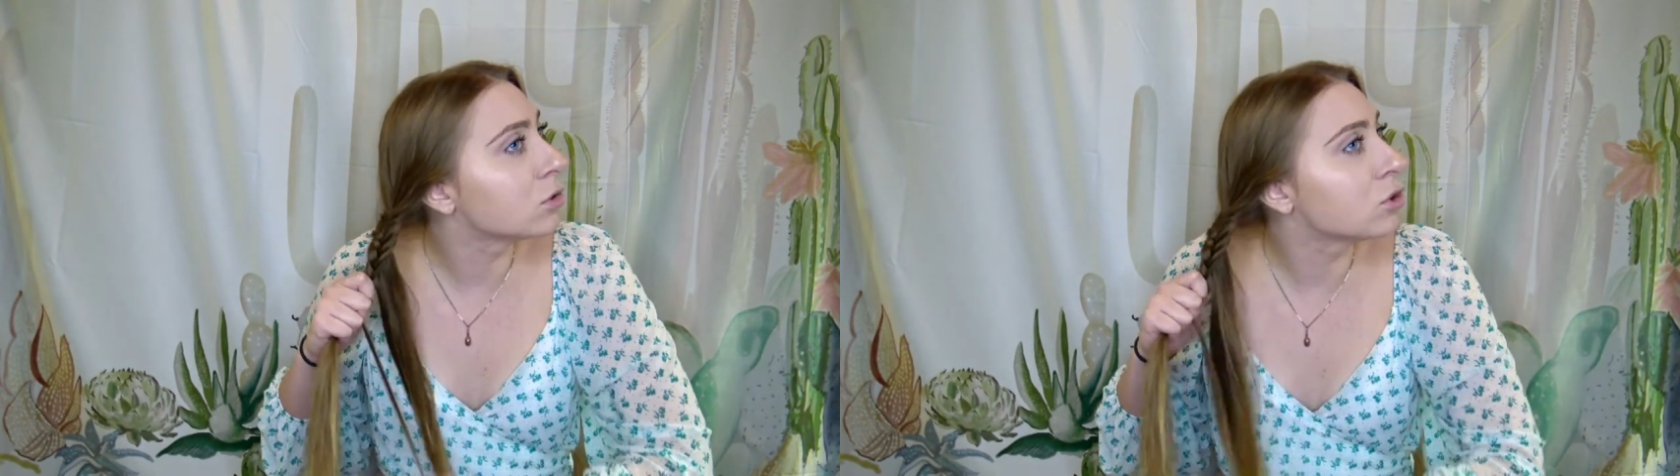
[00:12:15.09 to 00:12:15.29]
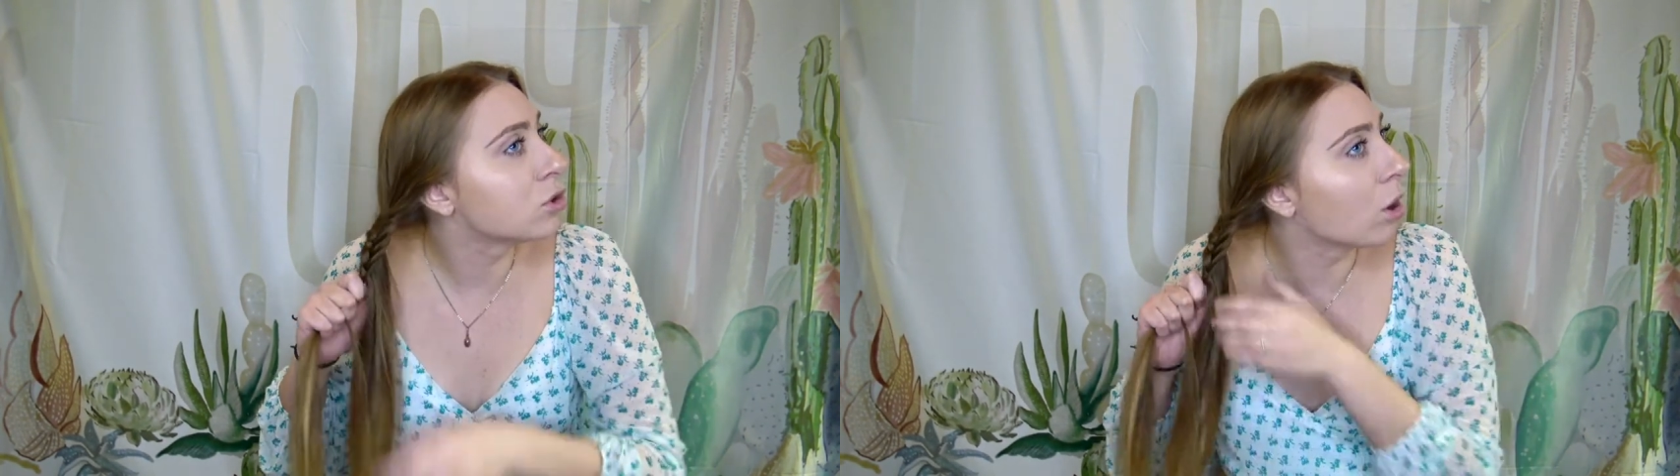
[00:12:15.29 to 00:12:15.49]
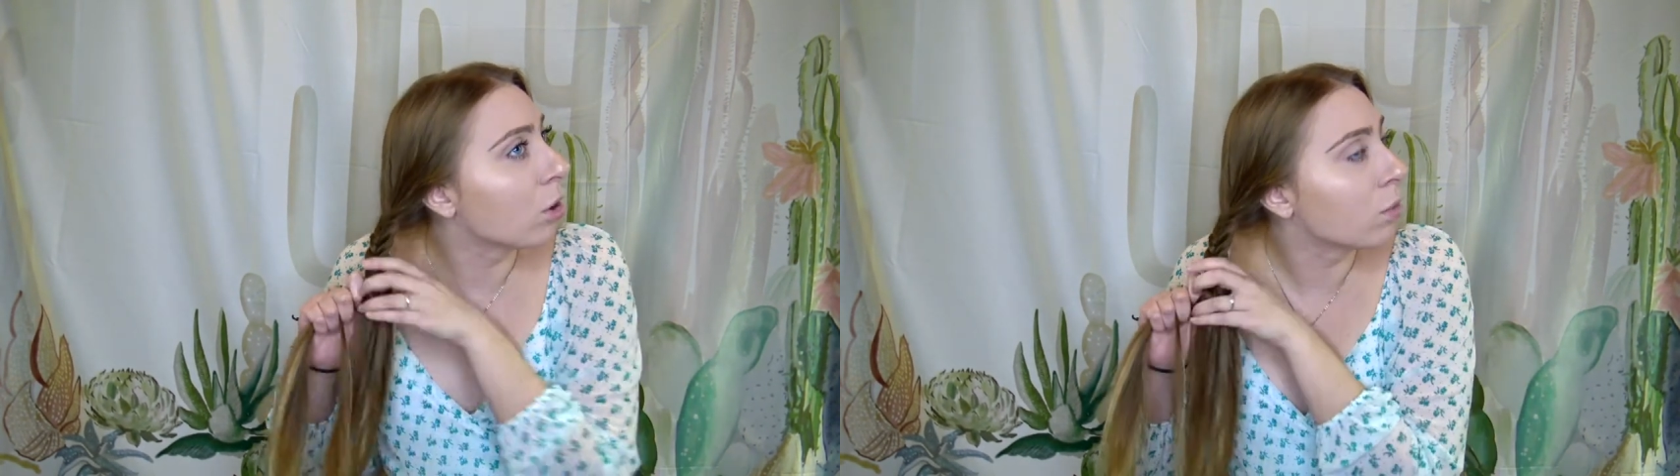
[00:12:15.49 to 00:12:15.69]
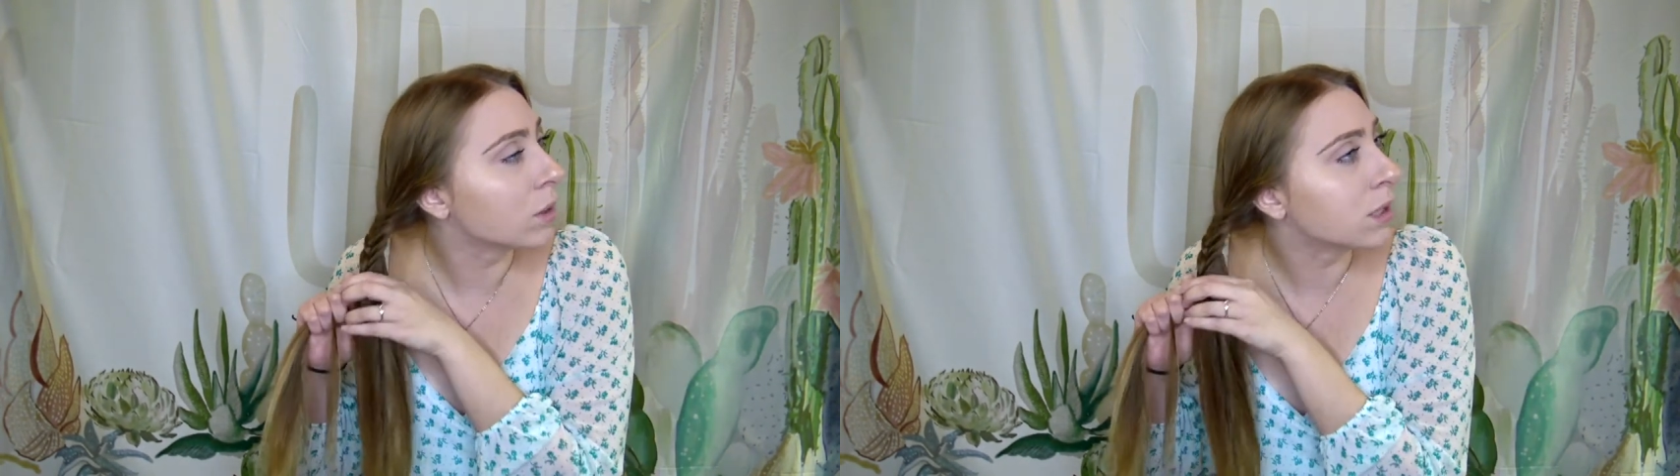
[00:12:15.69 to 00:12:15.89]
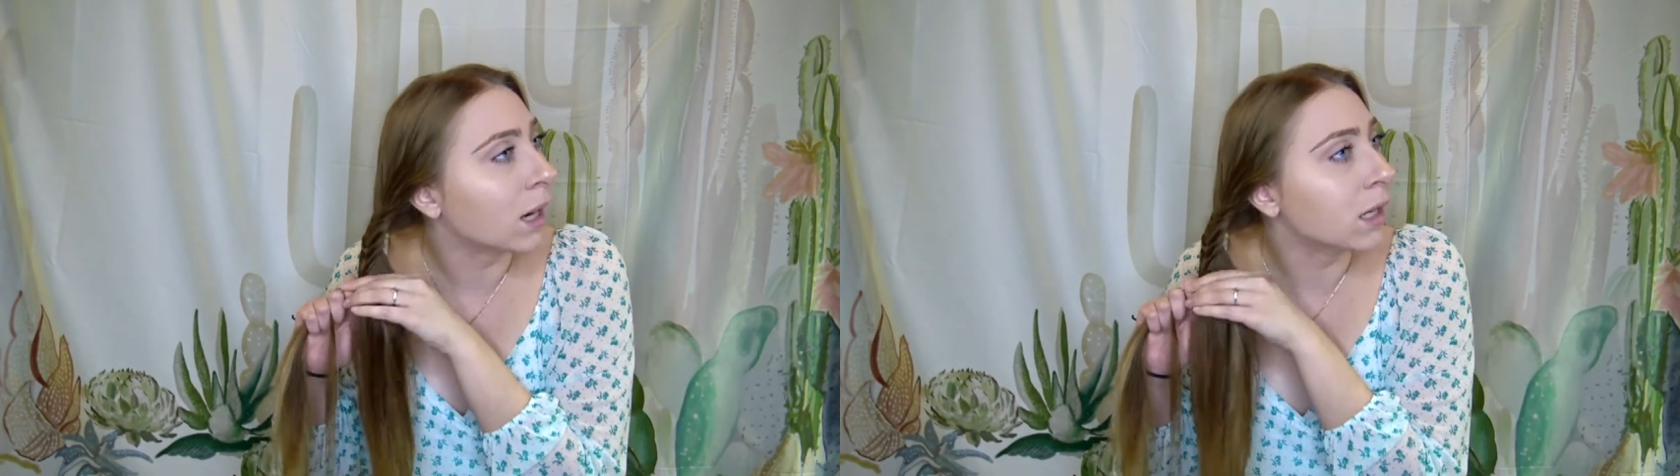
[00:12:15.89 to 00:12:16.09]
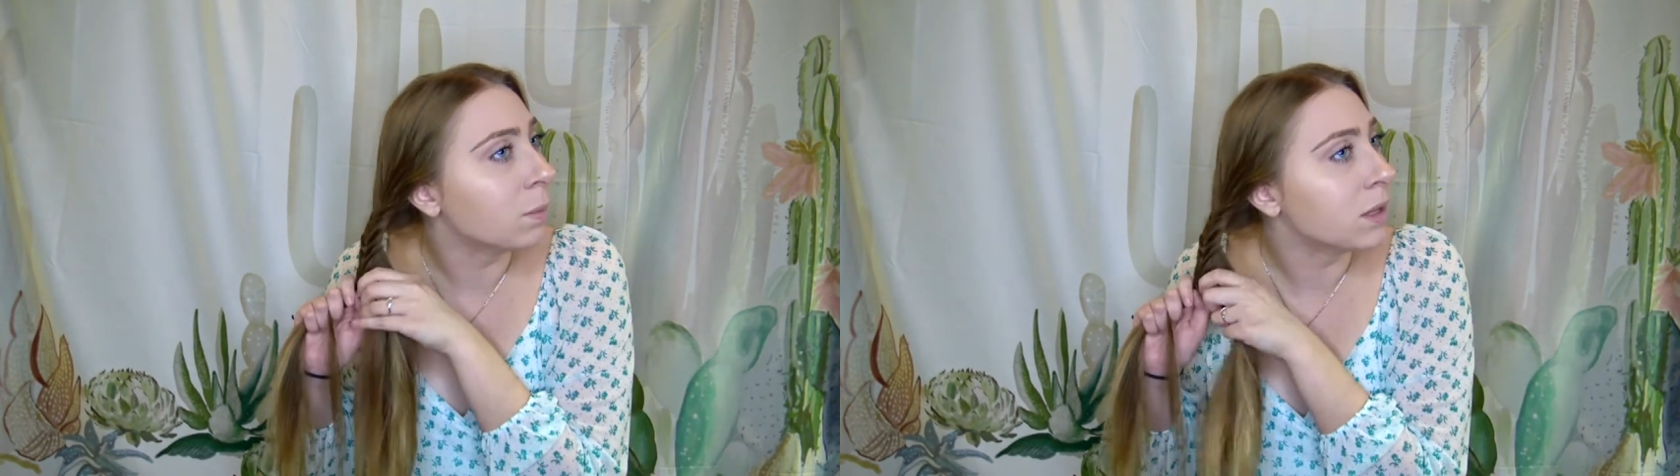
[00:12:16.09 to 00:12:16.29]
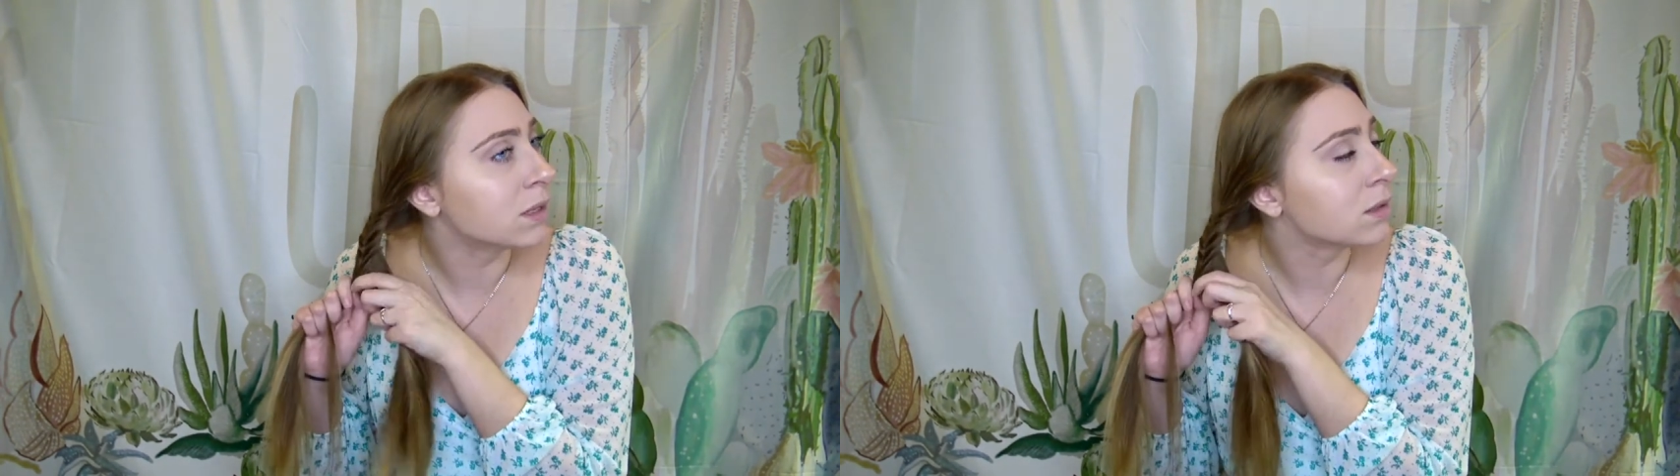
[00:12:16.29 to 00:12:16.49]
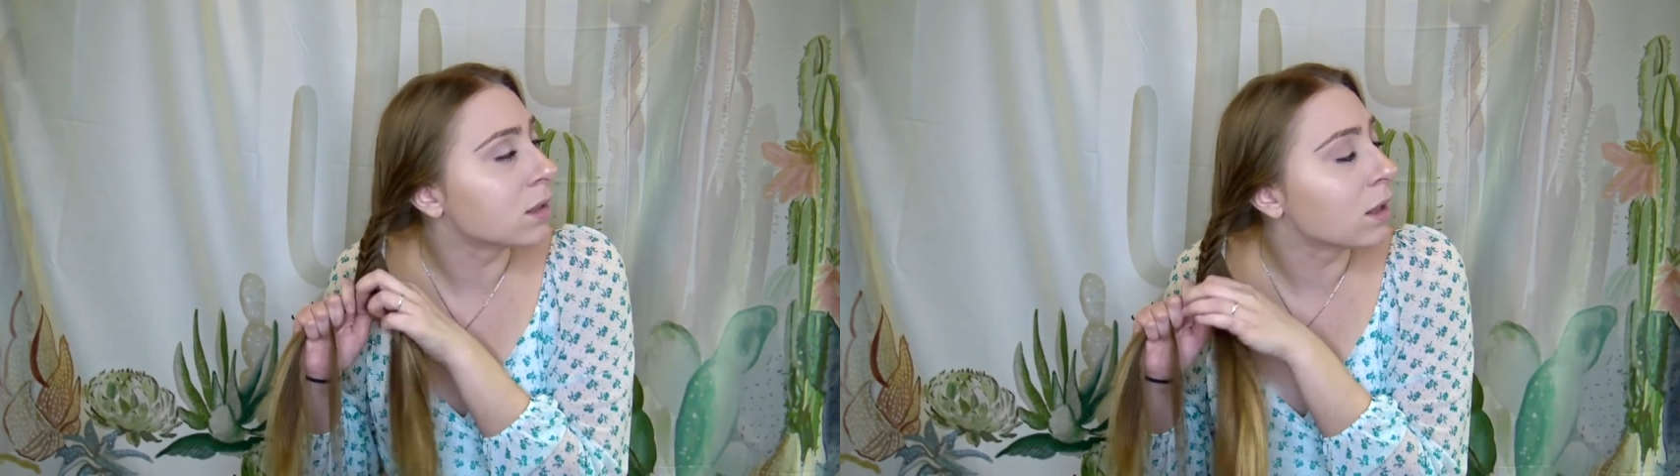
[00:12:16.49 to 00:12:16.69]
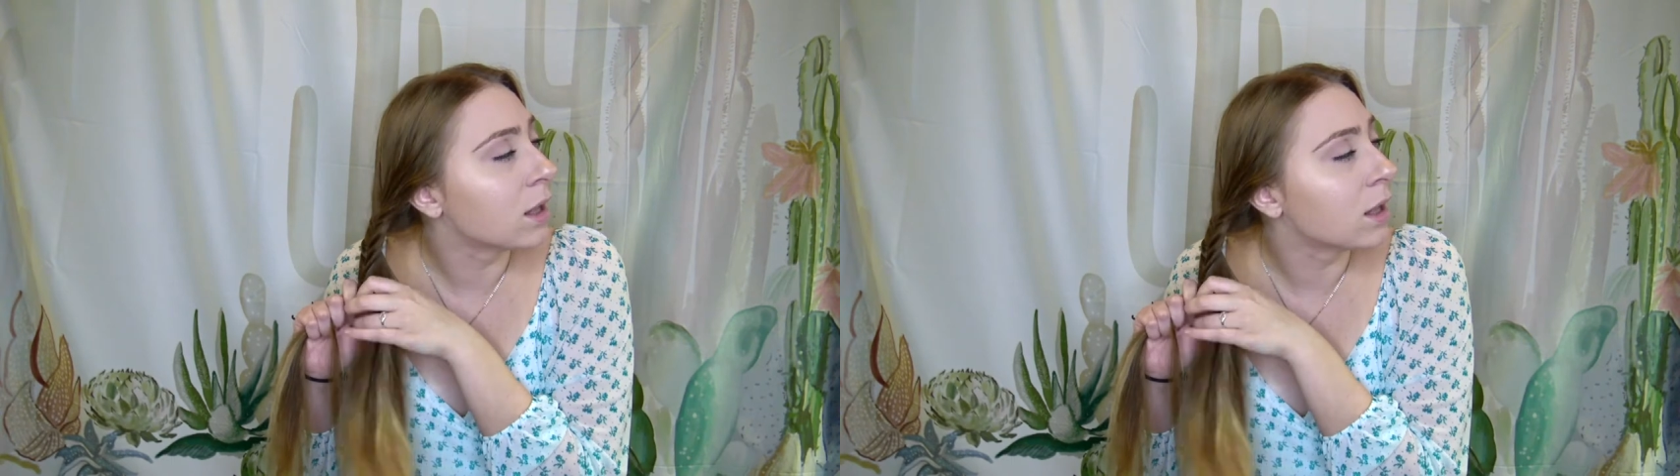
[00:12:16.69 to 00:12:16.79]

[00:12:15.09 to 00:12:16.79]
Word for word: so tiny piece.